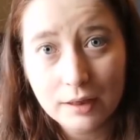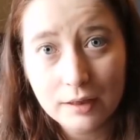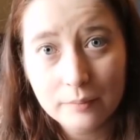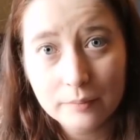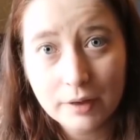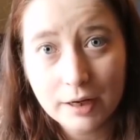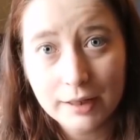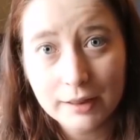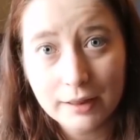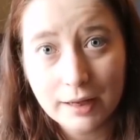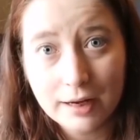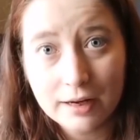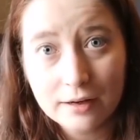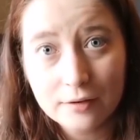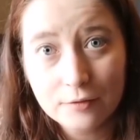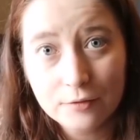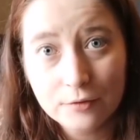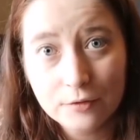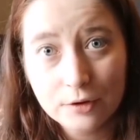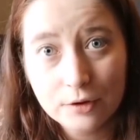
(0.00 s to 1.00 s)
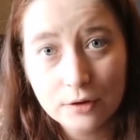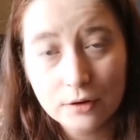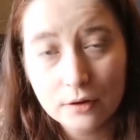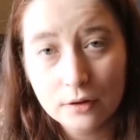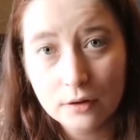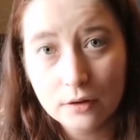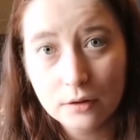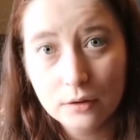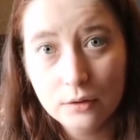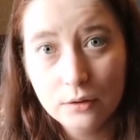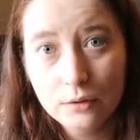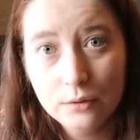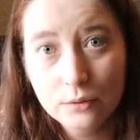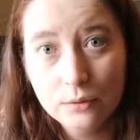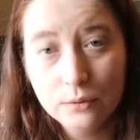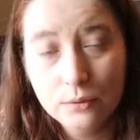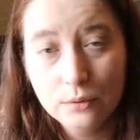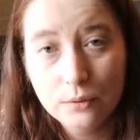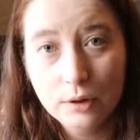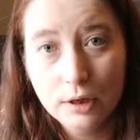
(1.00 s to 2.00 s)
in my life
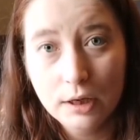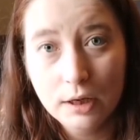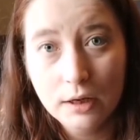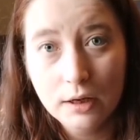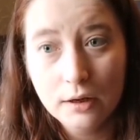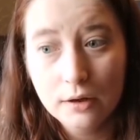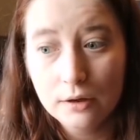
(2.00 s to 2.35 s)
who